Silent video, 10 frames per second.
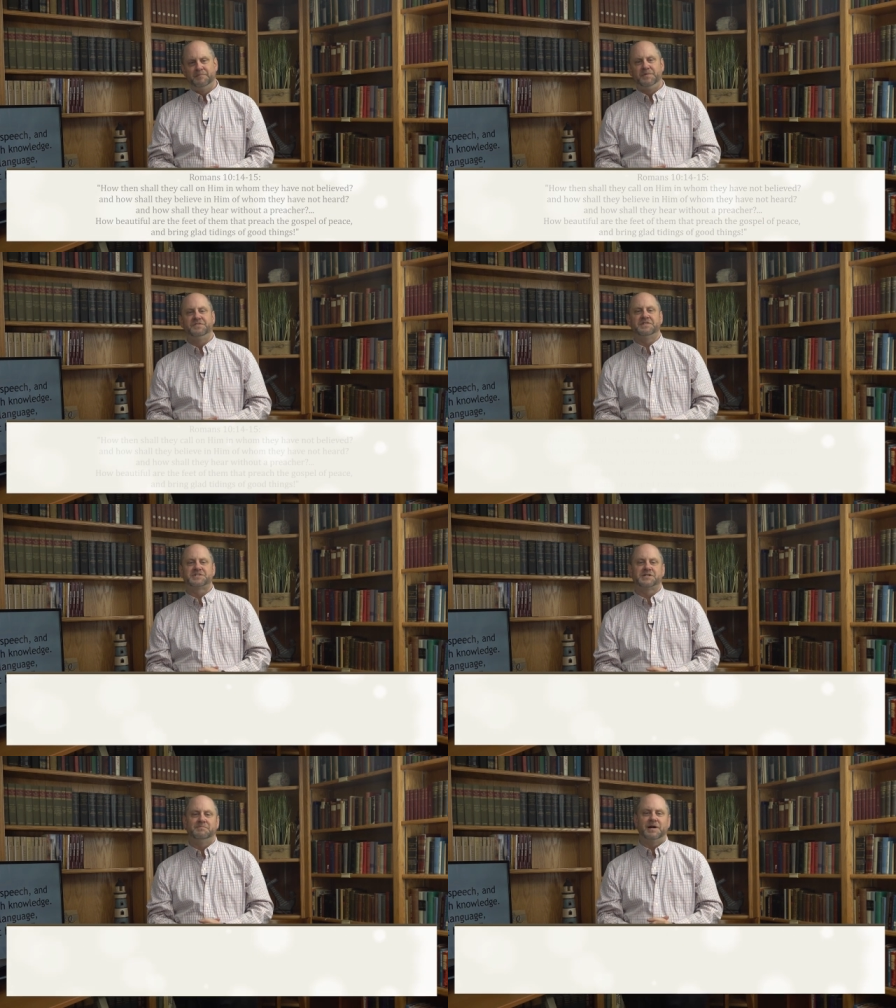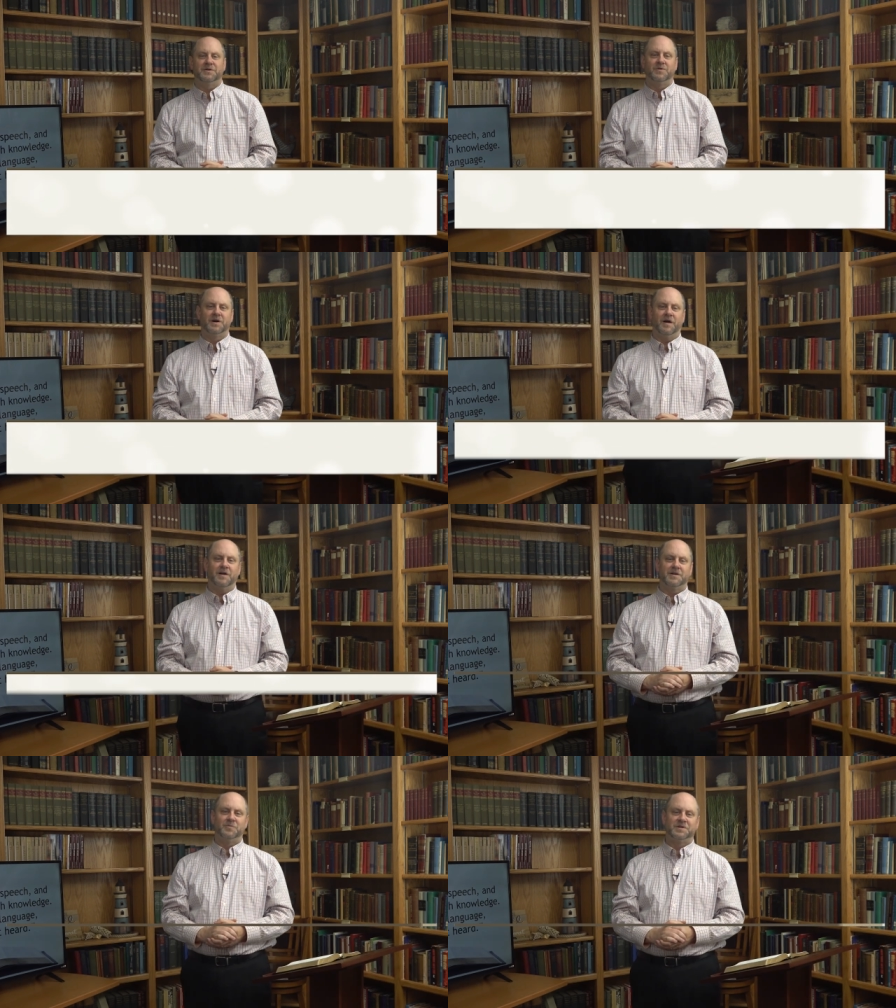Musician Michael
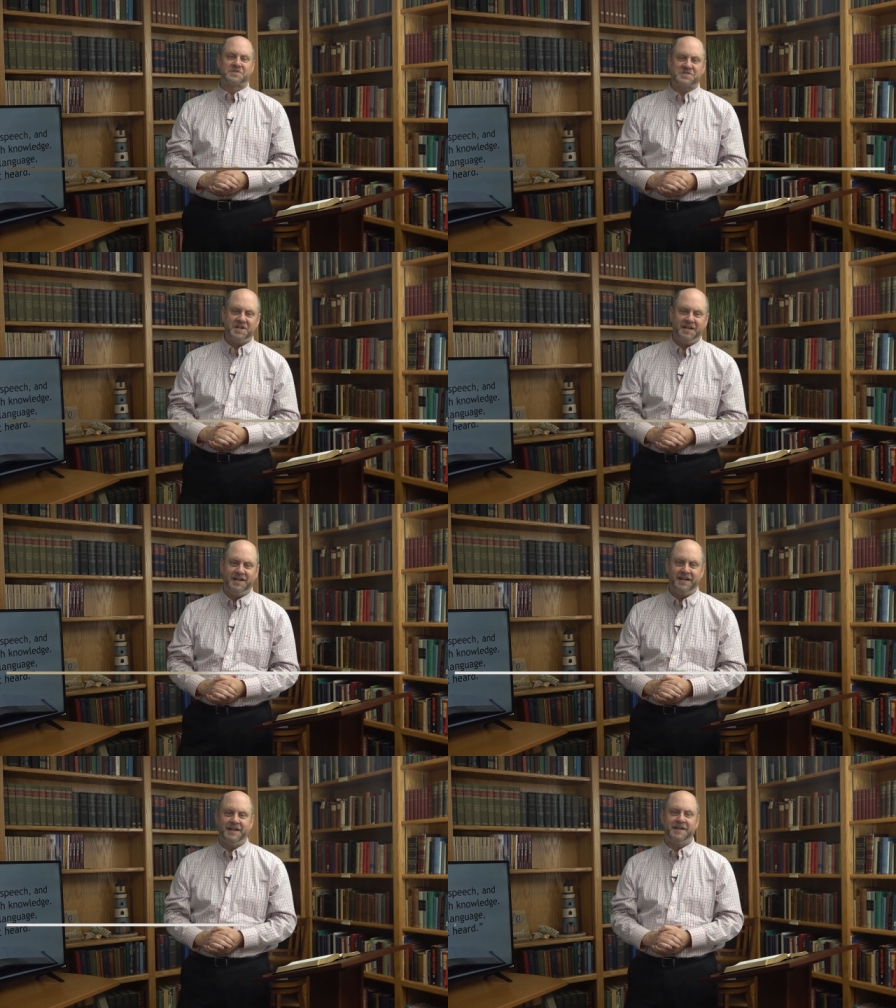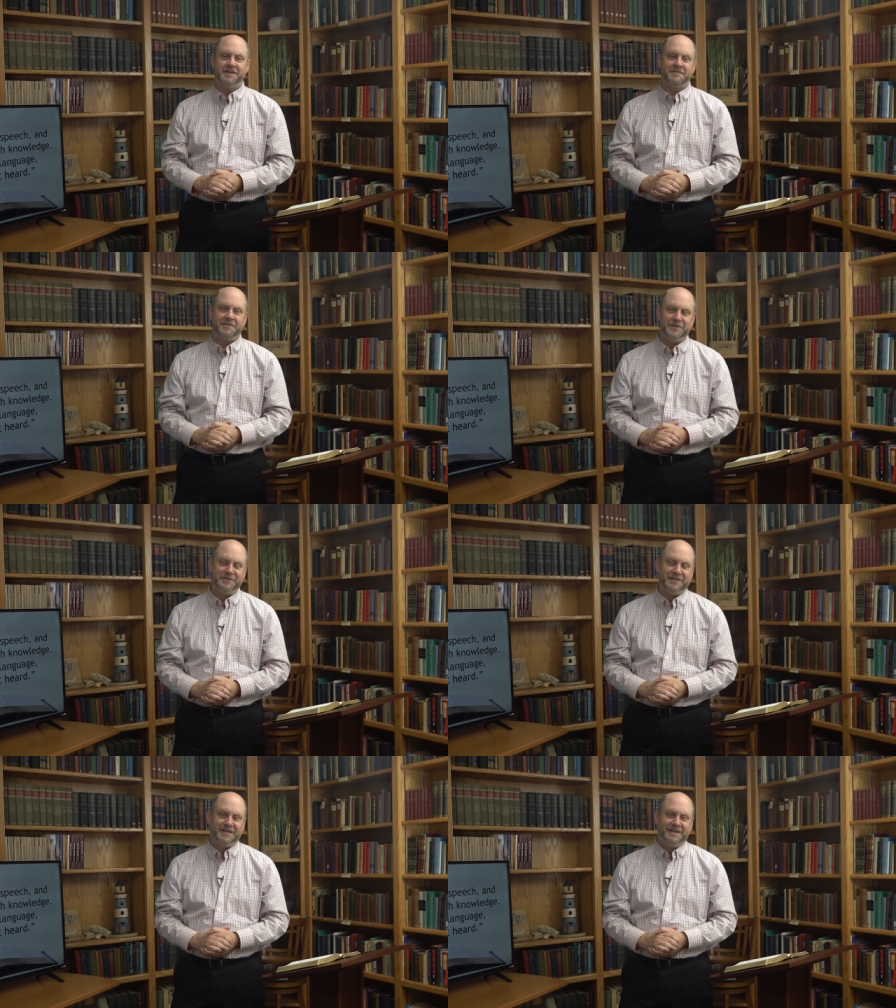Card once said in an interview,